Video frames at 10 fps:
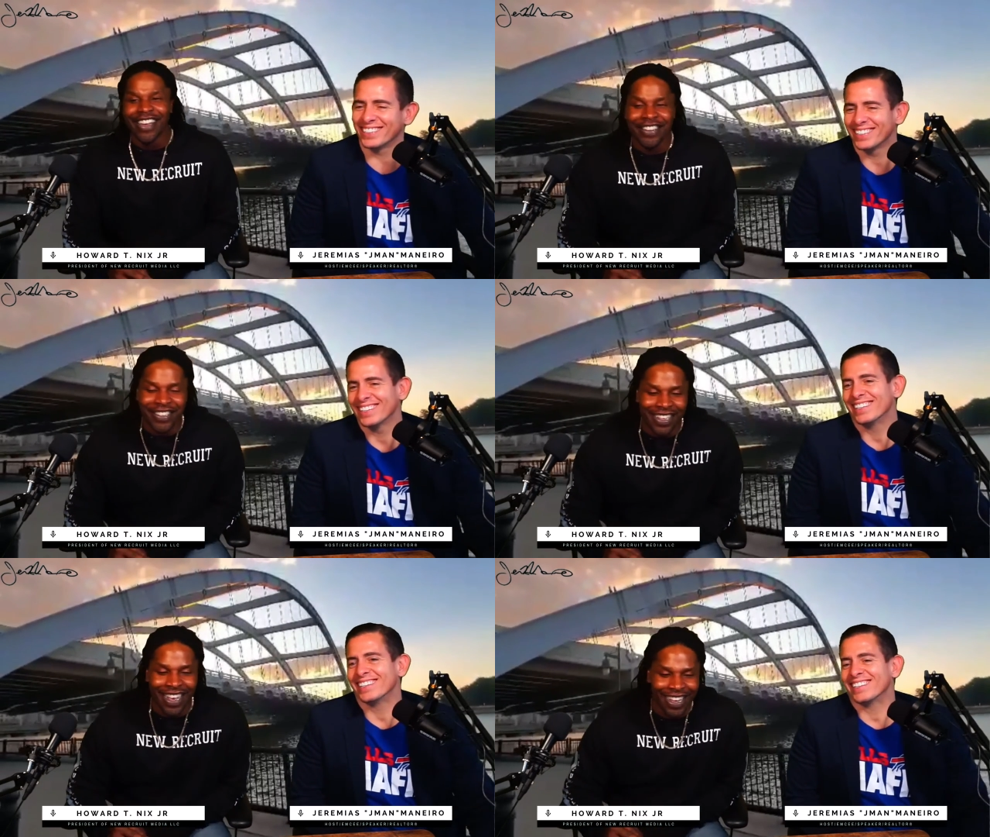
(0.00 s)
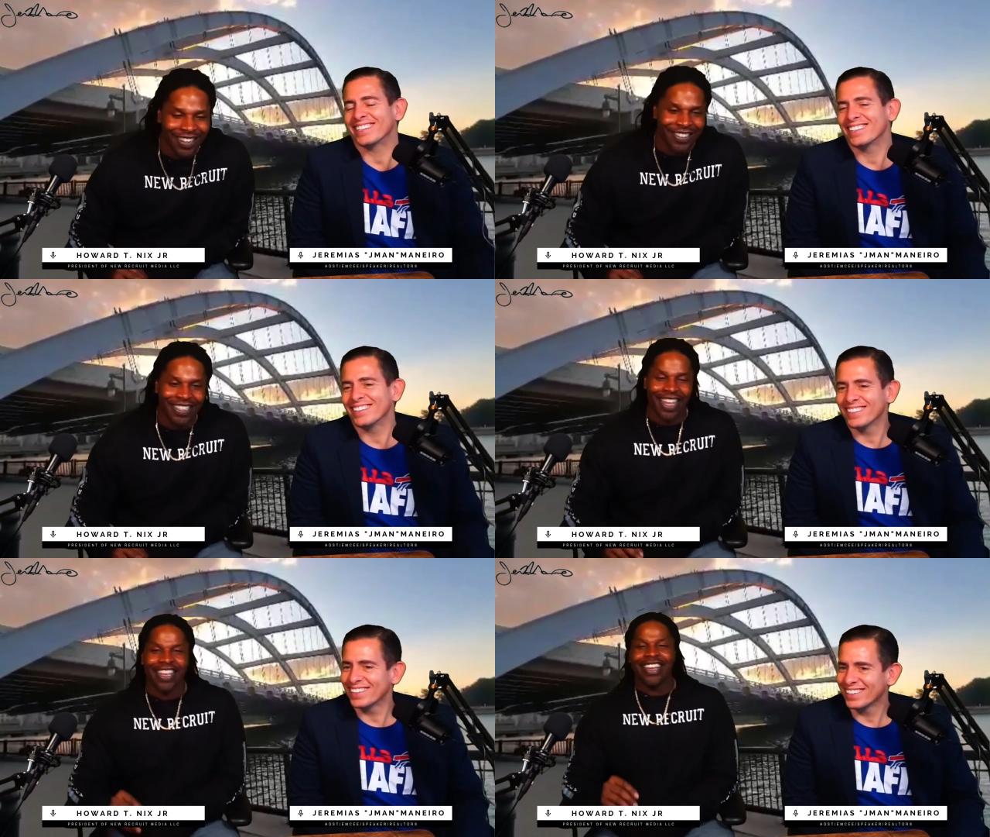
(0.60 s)
Speaker 1: it was like it was
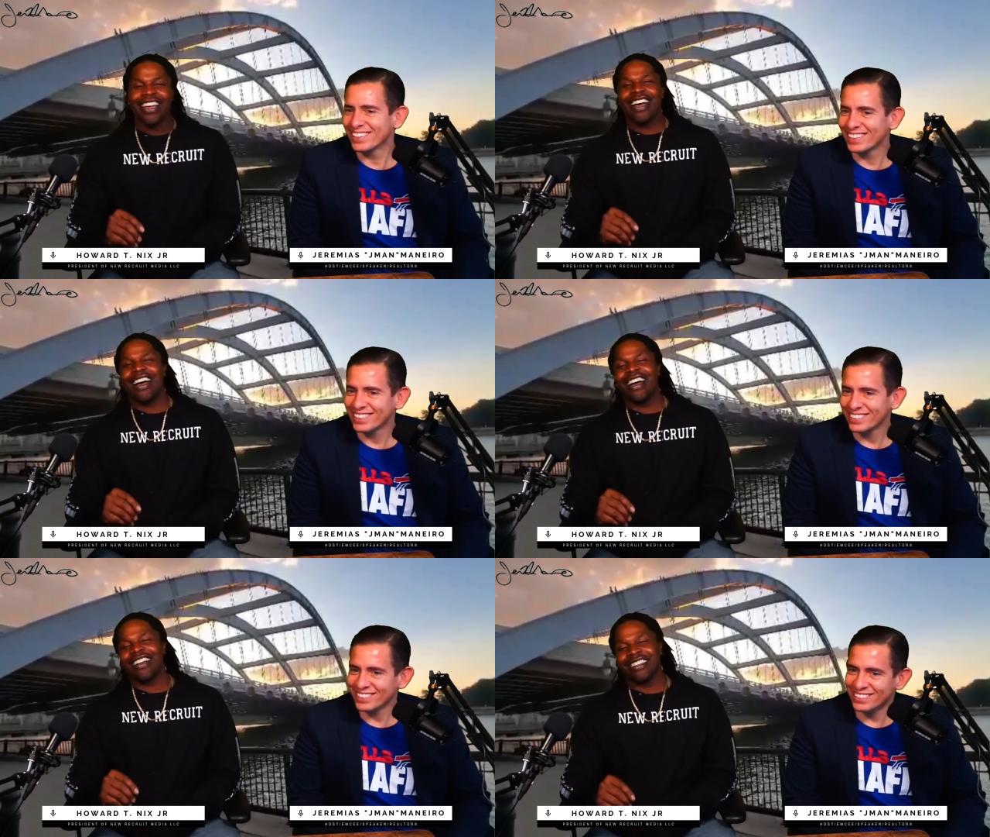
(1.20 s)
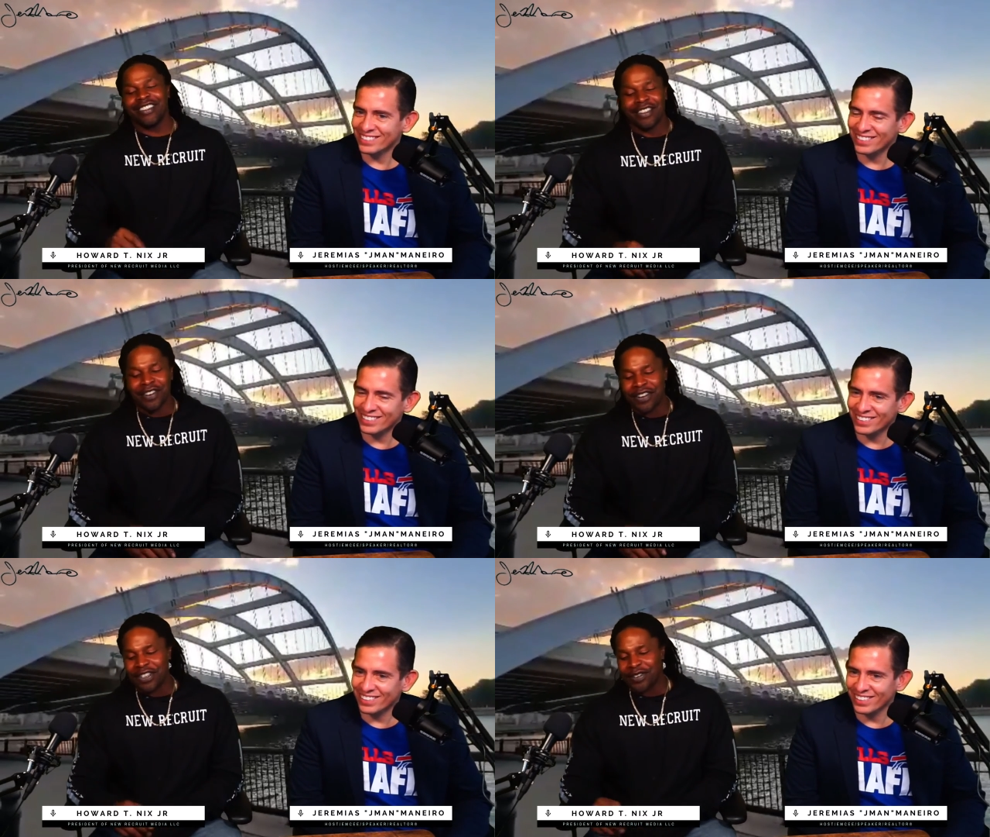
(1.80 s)
like ah right,
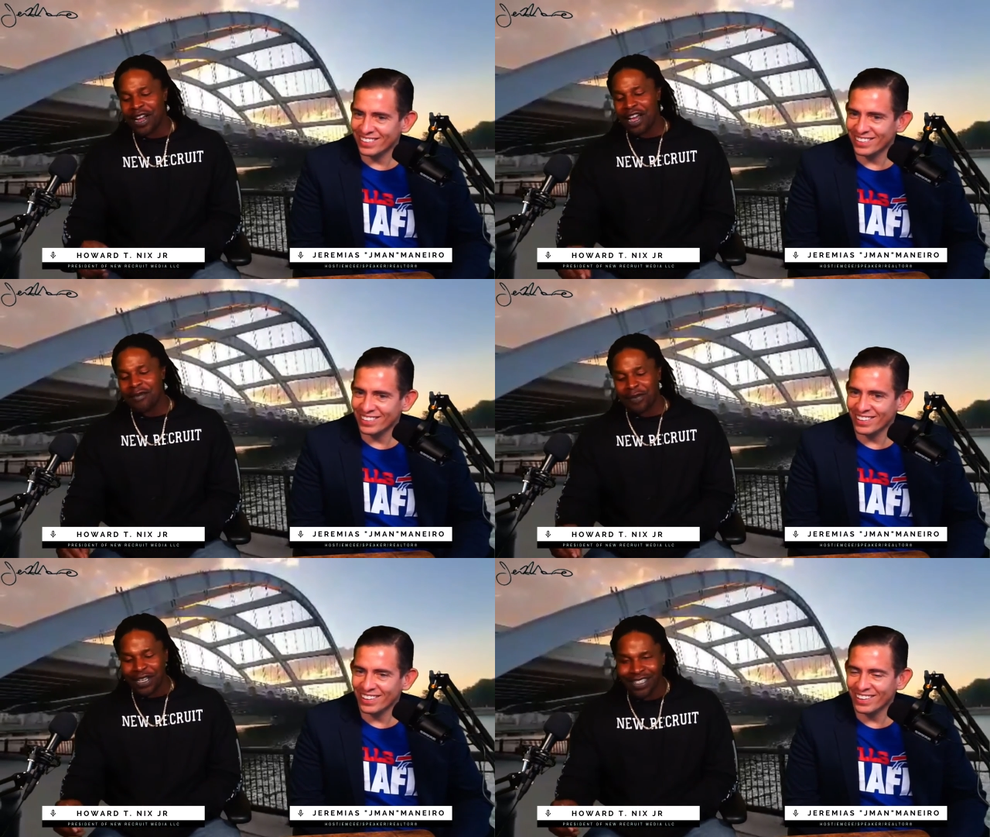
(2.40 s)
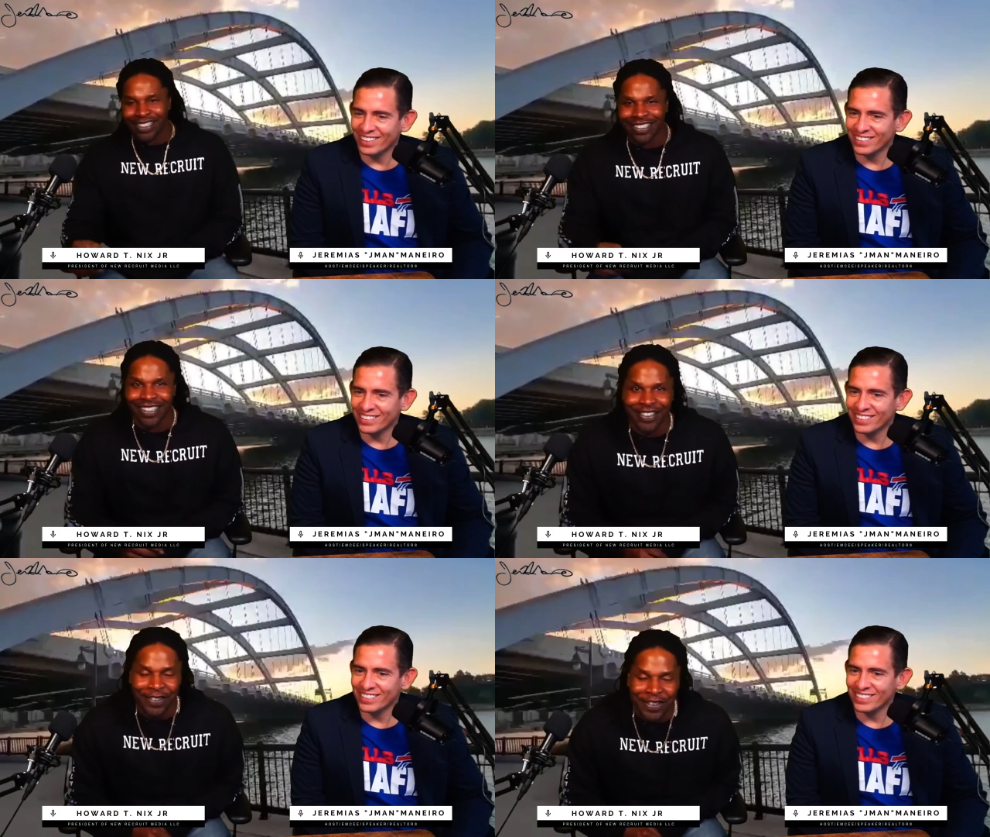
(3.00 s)
go and try a piece
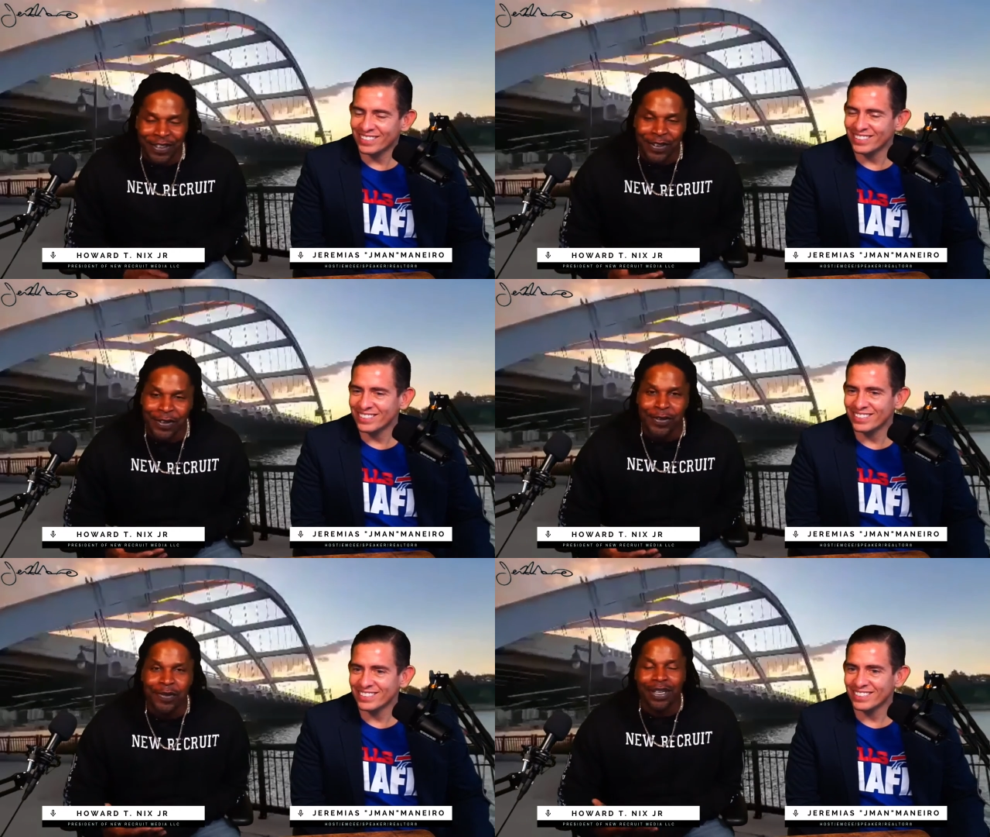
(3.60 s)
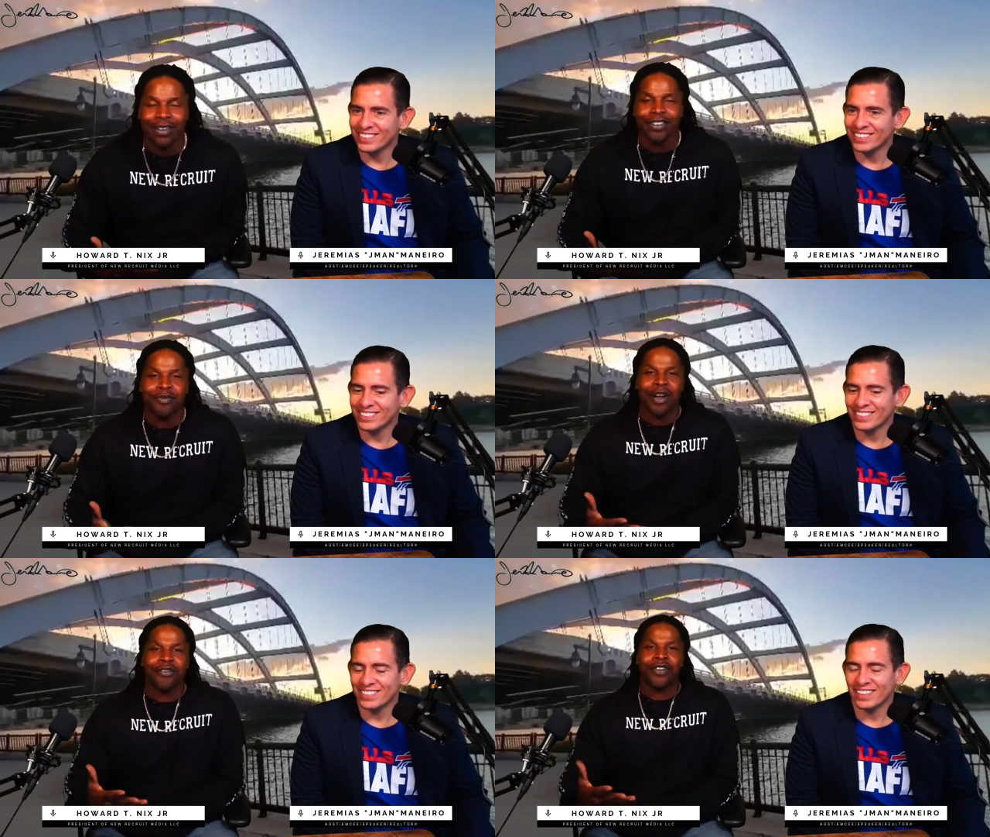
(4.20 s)
and it was cool because
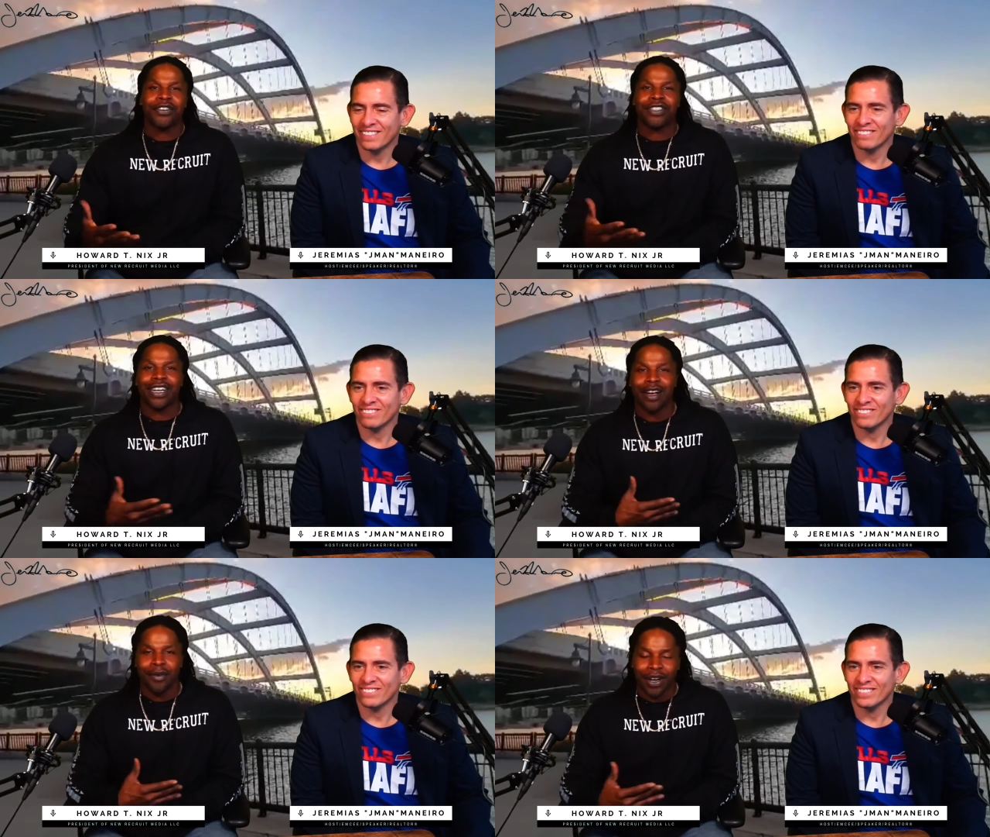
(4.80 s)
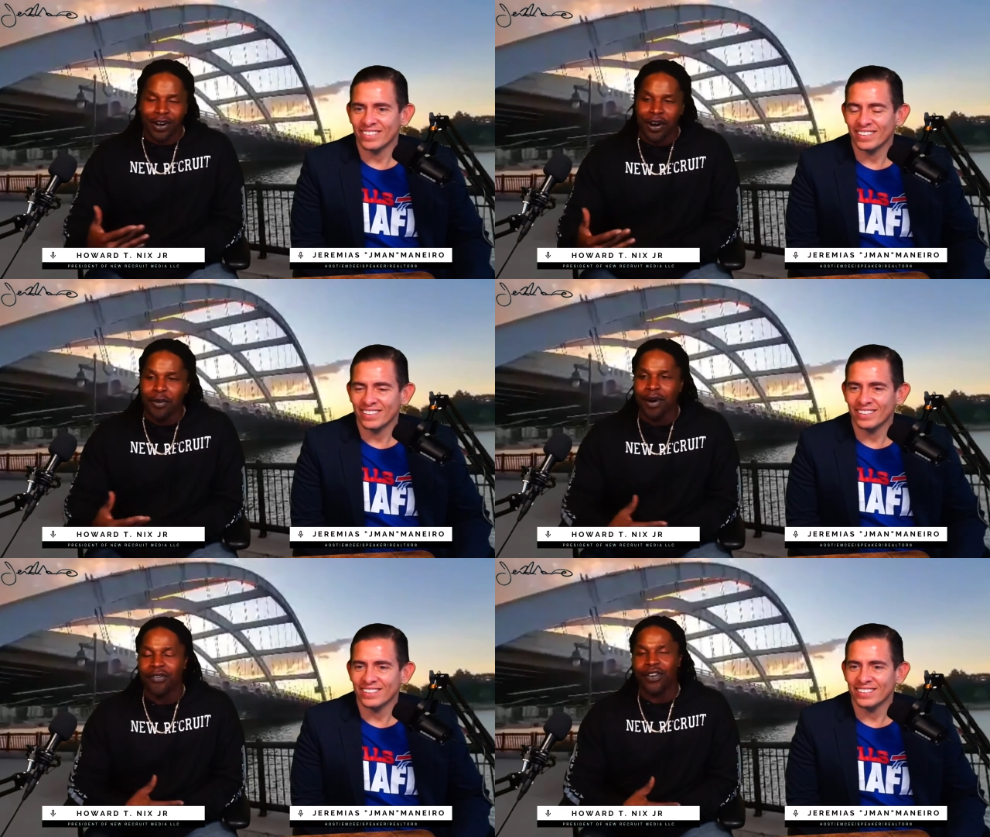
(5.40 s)
my first time I
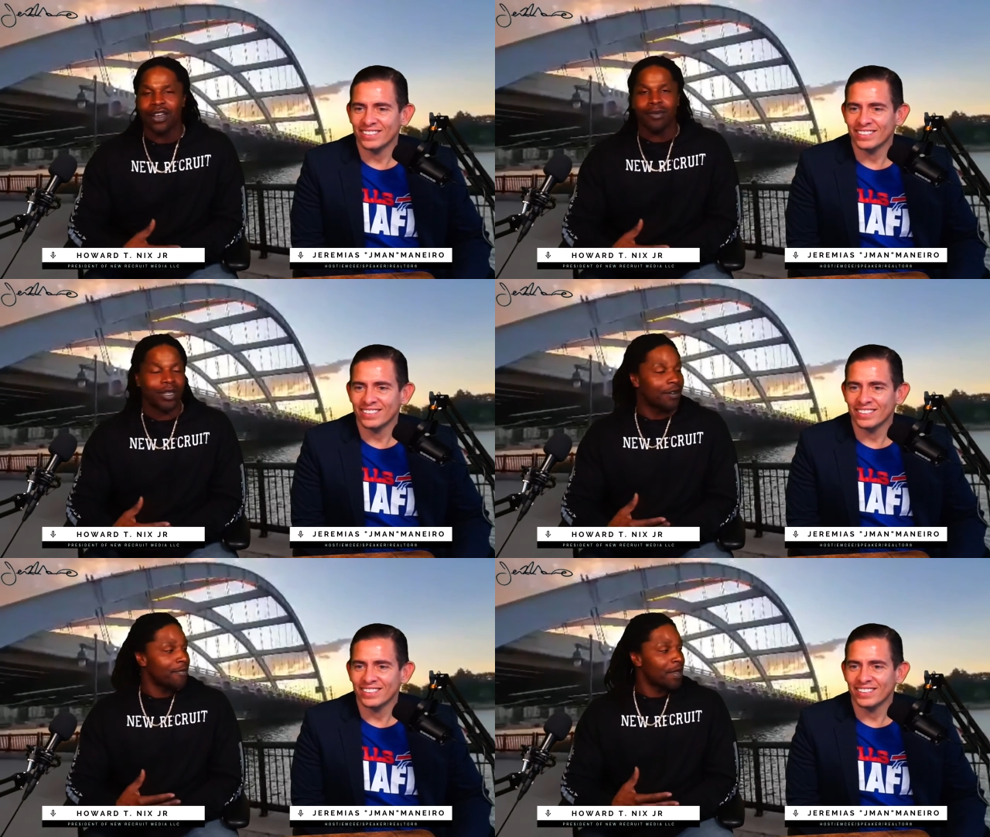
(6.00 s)
called my family